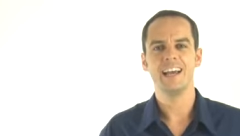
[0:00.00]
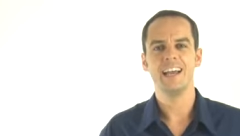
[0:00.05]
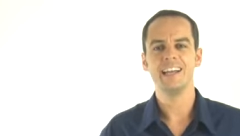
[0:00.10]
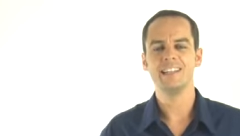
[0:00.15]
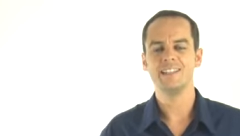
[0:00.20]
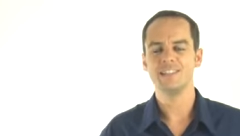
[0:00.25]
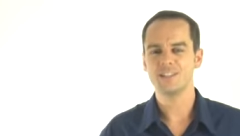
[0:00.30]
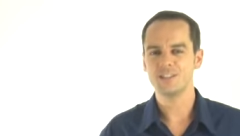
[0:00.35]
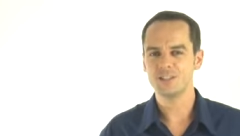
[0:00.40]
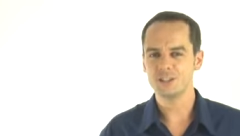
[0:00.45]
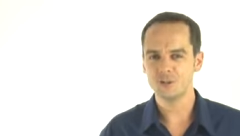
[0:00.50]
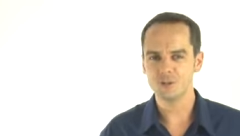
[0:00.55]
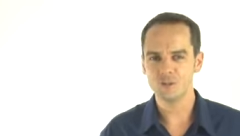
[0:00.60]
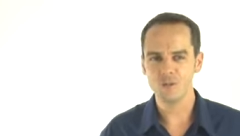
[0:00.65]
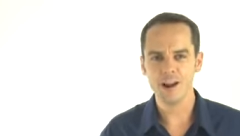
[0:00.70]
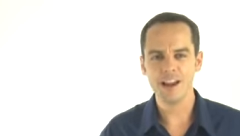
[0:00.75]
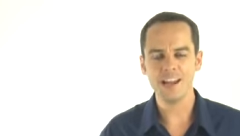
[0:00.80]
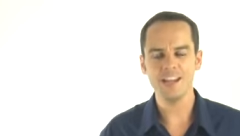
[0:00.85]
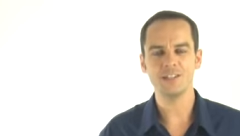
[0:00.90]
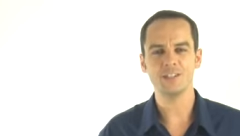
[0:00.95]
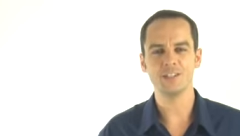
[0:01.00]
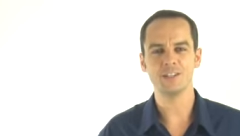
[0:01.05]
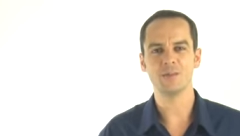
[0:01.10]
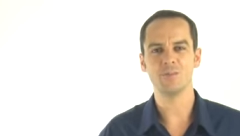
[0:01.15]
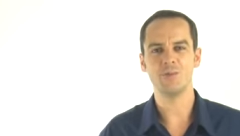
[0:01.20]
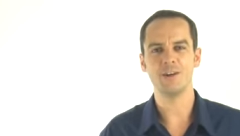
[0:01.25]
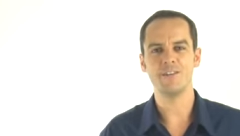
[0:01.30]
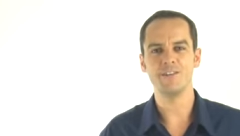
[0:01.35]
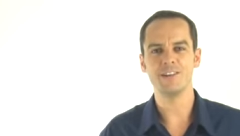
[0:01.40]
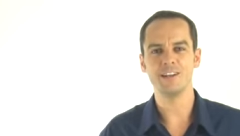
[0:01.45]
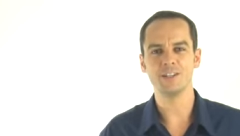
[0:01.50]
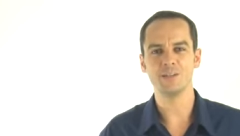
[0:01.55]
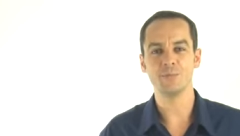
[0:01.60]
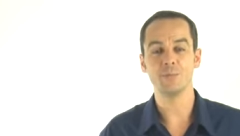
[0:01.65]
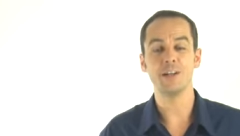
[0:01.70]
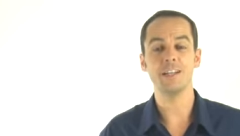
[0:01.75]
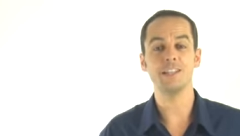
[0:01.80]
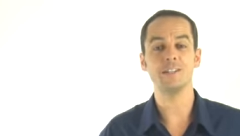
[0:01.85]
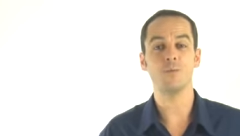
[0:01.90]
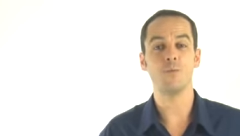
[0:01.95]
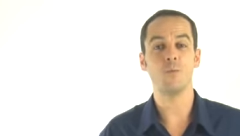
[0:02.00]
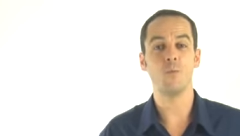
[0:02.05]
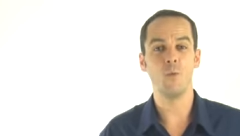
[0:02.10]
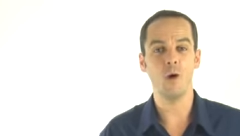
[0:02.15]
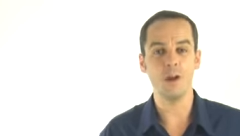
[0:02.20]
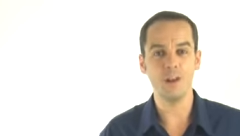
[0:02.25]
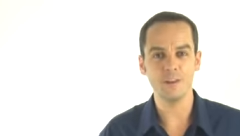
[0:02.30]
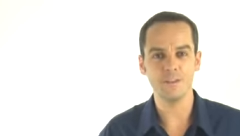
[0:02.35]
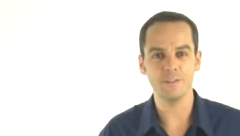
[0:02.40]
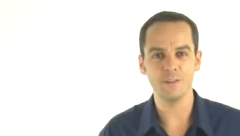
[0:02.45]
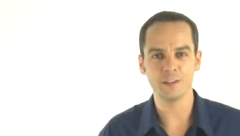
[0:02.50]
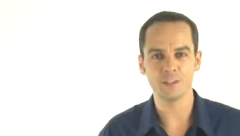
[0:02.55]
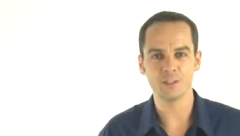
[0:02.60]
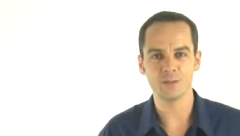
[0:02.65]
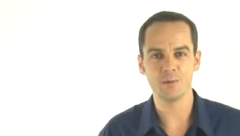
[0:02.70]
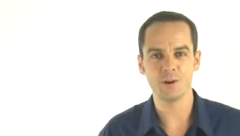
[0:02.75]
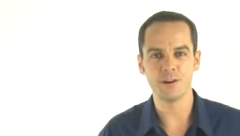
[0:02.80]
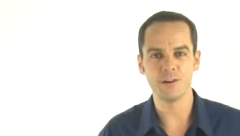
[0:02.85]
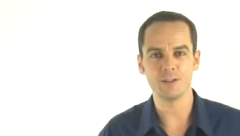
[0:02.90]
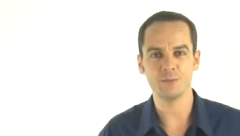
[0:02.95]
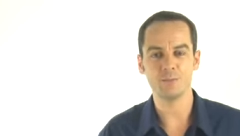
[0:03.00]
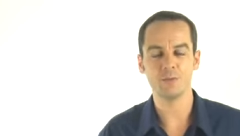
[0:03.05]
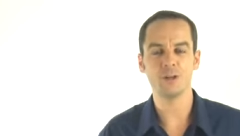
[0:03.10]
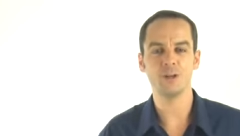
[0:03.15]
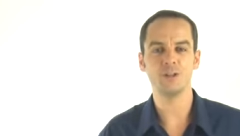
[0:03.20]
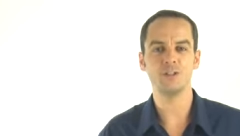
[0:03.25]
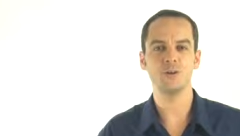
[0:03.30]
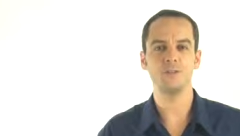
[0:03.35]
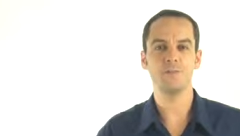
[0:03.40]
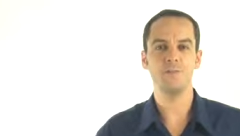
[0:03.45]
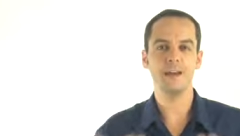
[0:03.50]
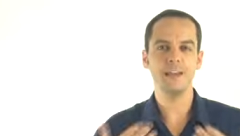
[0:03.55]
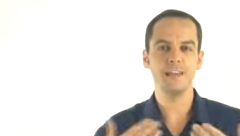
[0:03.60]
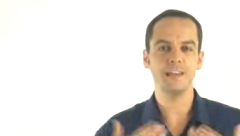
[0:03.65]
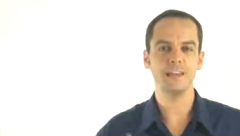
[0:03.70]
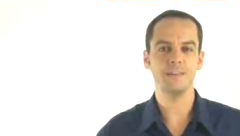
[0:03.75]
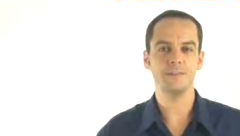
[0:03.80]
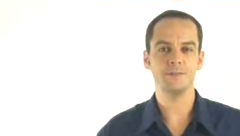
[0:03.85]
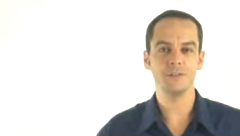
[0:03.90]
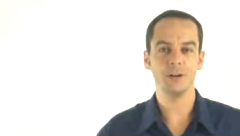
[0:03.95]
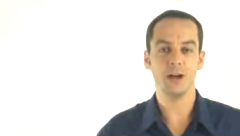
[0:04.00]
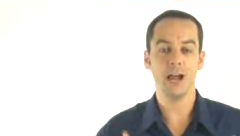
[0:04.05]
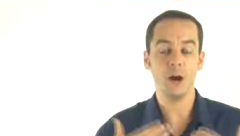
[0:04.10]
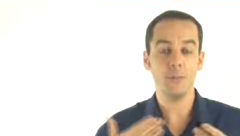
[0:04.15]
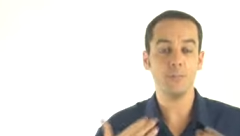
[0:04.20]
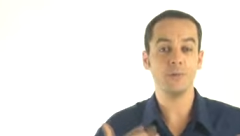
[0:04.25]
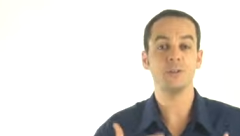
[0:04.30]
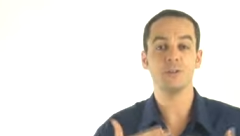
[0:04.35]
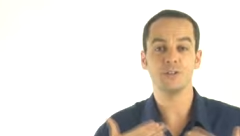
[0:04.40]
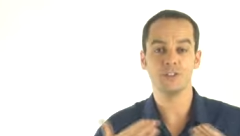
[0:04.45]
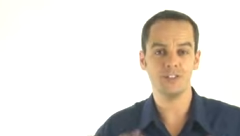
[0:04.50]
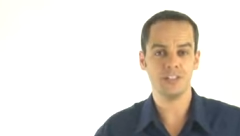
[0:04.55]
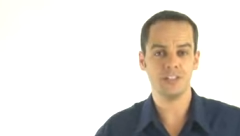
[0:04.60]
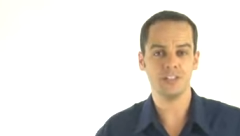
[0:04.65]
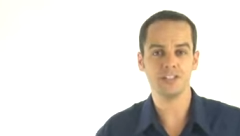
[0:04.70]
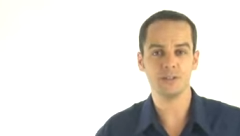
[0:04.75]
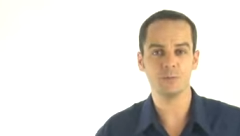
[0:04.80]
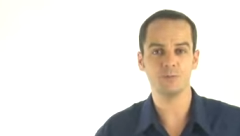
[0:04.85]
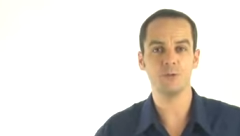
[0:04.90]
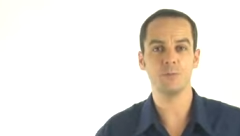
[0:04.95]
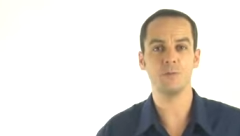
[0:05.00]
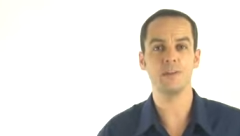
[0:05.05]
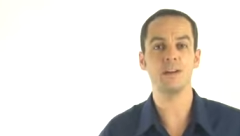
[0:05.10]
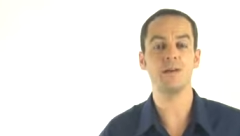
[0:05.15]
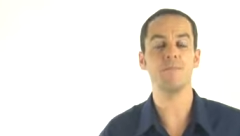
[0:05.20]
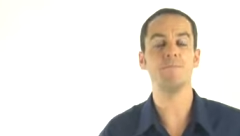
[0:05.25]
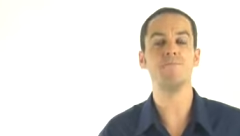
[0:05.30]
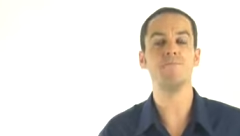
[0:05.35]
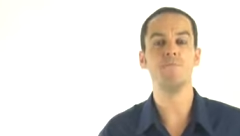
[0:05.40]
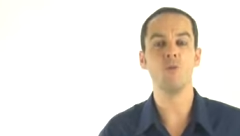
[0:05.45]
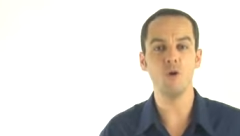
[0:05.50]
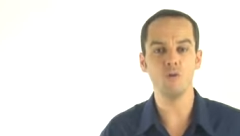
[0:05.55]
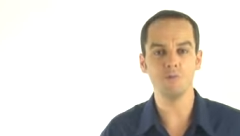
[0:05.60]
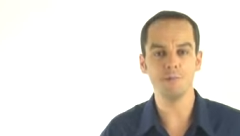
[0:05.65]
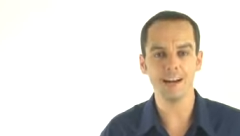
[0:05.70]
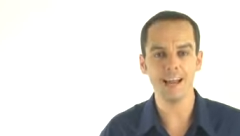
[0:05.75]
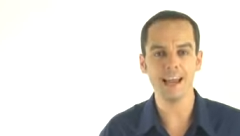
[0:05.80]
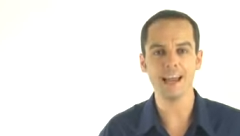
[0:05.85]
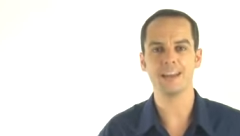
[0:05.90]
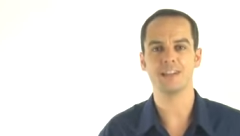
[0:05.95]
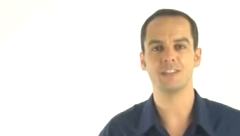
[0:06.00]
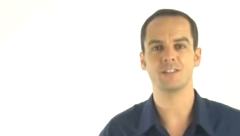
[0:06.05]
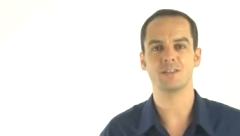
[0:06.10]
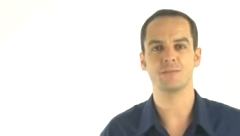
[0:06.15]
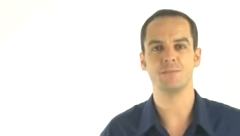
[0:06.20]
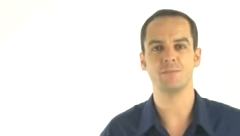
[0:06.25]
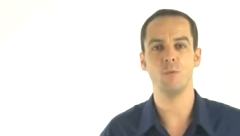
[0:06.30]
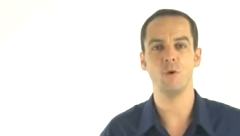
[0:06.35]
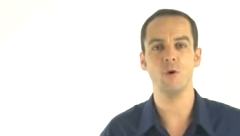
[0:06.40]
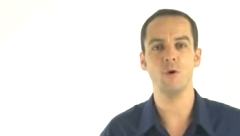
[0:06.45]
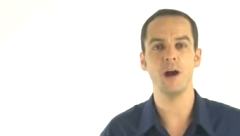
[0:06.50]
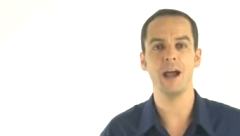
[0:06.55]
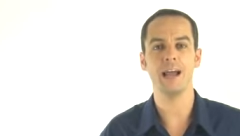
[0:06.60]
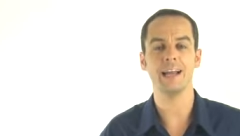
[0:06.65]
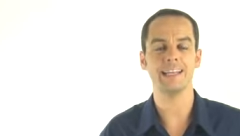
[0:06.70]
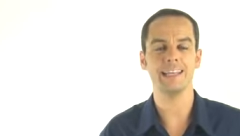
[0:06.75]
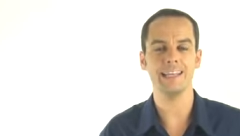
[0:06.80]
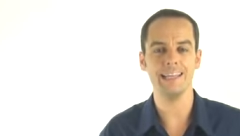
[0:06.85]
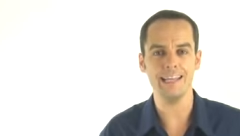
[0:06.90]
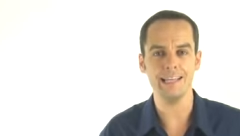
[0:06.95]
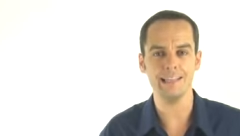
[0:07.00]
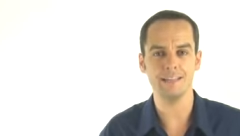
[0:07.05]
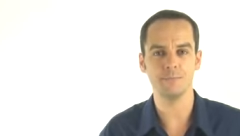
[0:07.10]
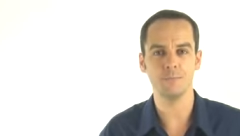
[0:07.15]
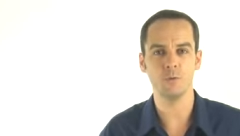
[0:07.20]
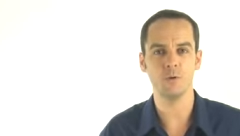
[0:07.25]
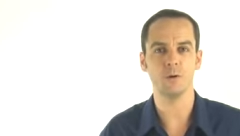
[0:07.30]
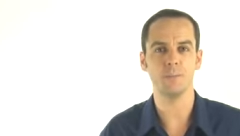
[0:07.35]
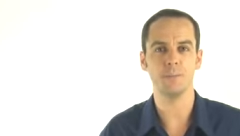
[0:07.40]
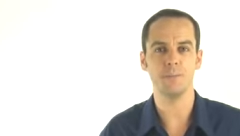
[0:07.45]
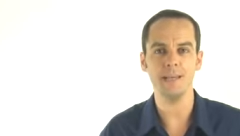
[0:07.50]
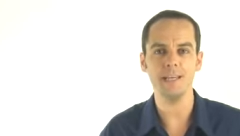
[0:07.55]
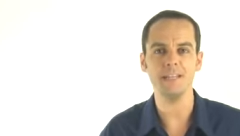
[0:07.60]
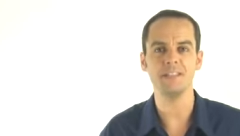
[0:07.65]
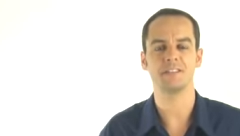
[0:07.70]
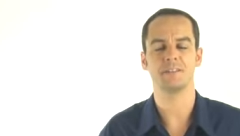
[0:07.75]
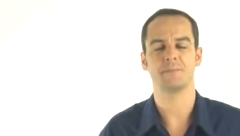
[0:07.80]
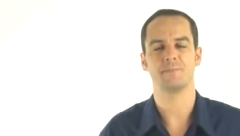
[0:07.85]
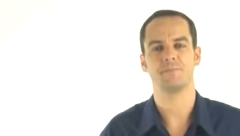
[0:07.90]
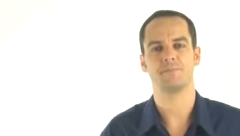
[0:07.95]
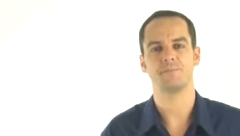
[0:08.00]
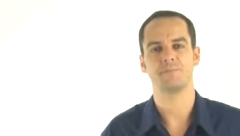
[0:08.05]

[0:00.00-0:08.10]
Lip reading: It's a strange experience, but it's a wonderful experience, because you're helping your system to become more relaxed, more at ease, and more at peace.